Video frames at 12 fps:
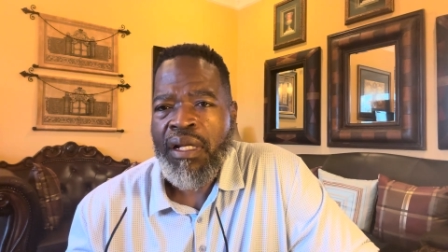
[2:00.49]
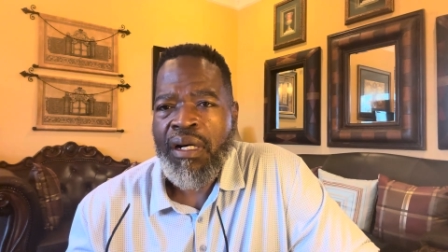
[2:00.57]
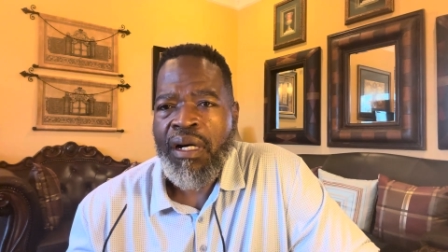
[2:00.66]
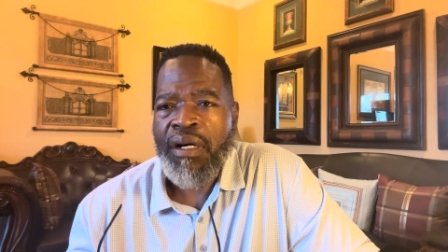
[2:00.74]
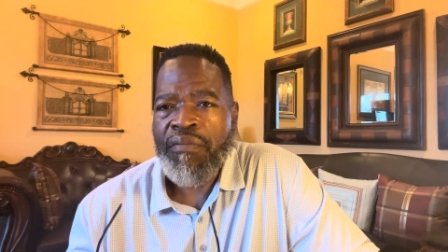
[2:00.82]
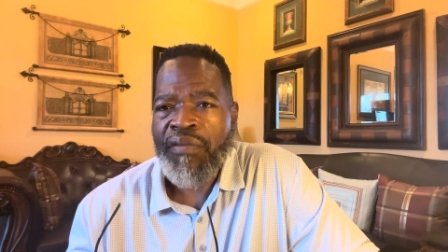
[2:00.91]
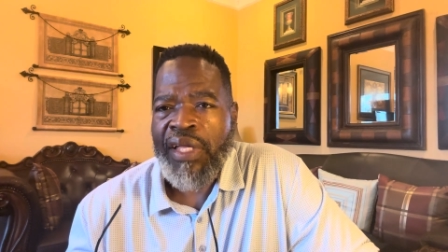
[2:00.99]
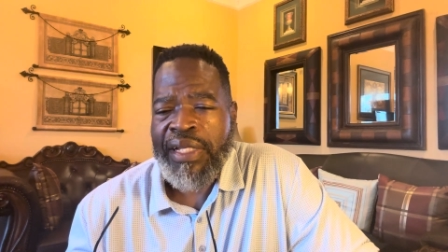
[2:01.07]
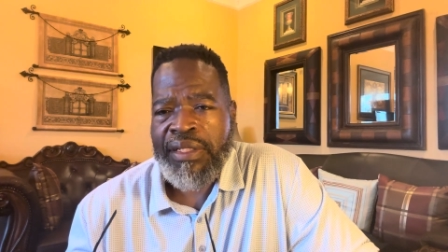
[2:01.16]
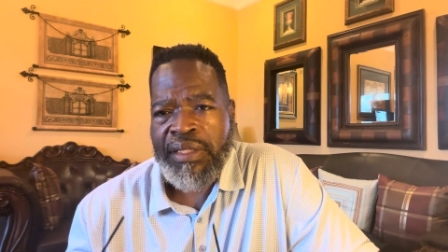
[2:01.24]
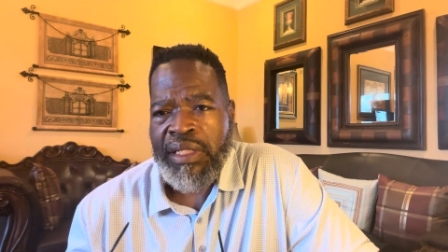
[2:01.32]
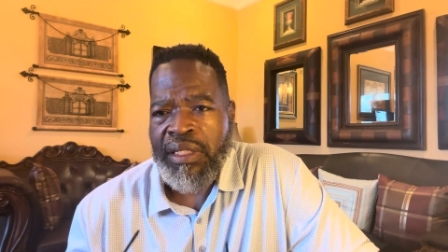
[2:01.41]
of that
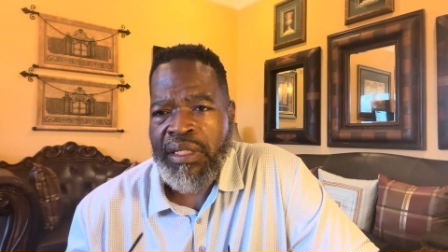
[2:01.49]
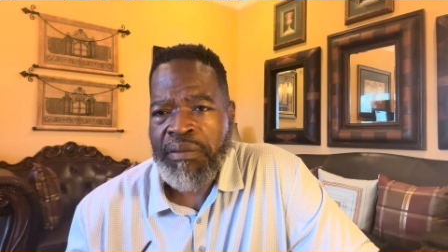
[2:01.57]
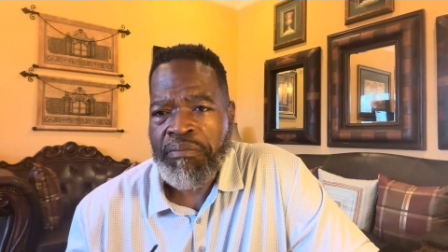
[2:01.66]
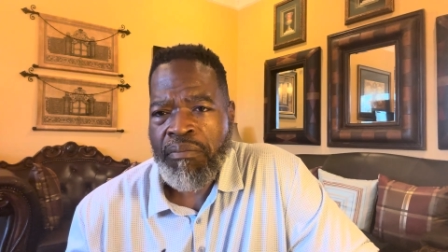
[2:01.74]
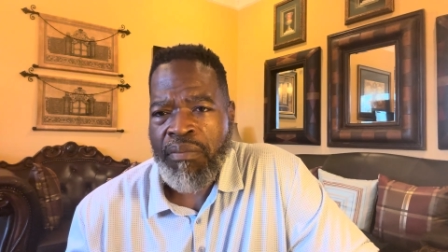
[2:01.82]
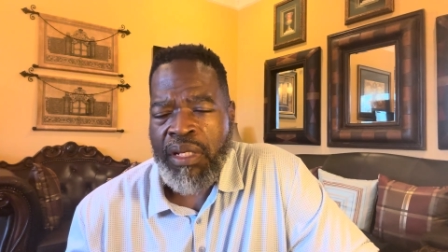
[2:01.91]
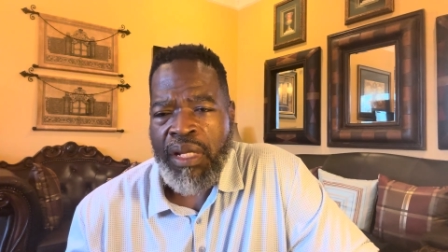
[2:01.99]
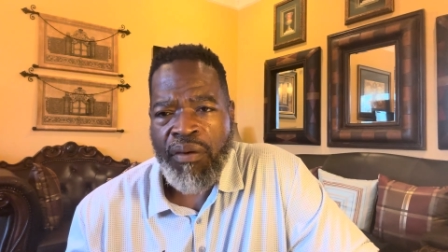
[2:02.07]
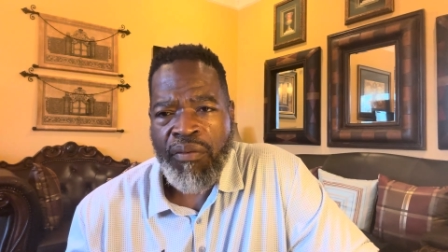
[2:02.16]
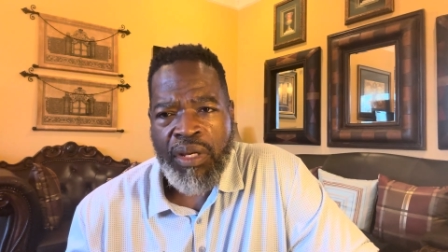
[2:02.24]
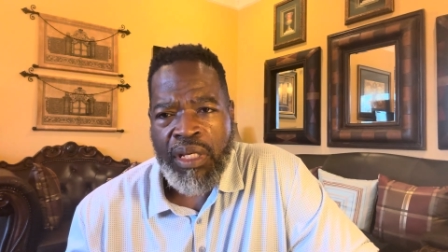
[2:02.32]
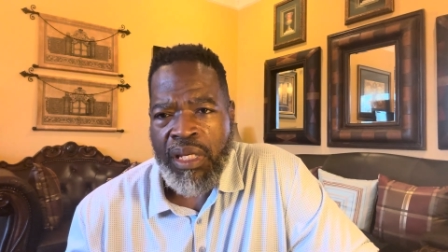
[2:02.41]
seed. Now
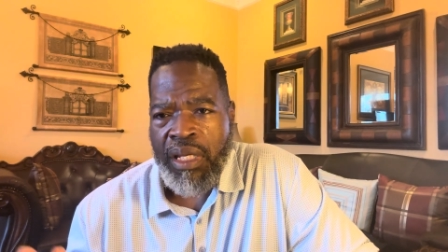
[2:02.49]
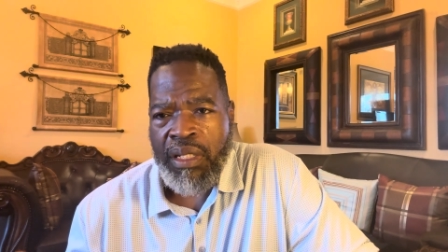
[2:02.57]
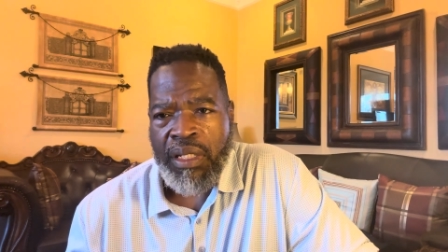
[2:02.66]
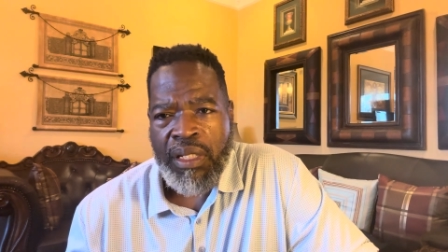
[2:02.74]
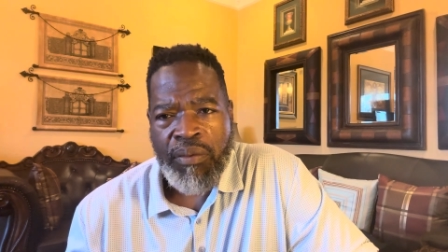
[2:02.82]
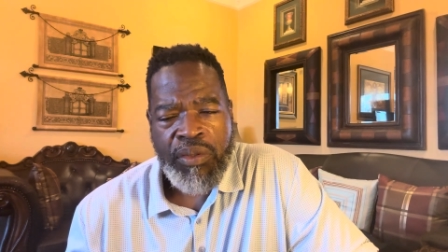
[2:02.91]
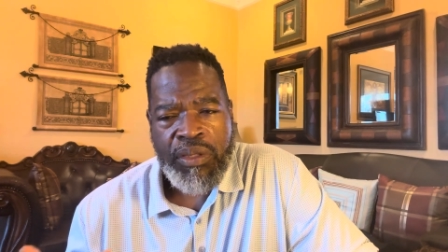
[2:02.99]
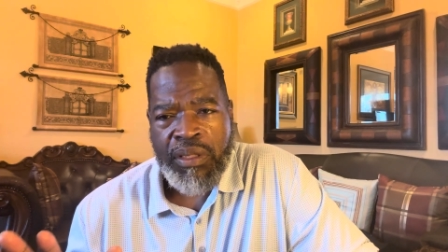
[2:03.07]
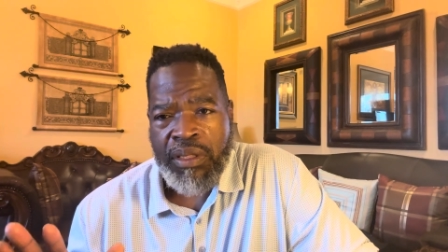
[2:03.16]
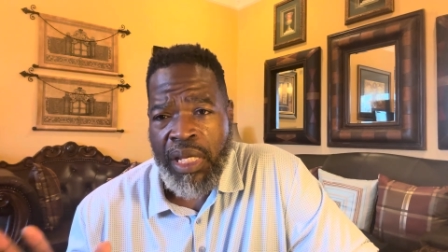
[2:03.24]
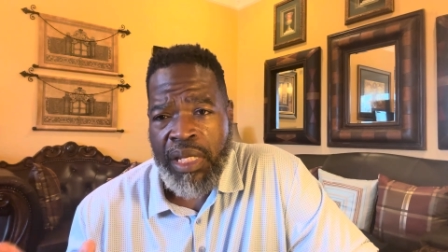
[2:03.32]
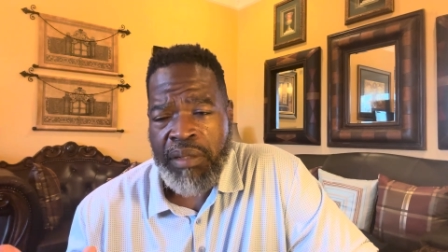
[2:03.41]
again, it was the
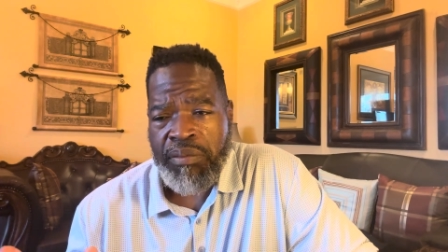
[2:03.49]
same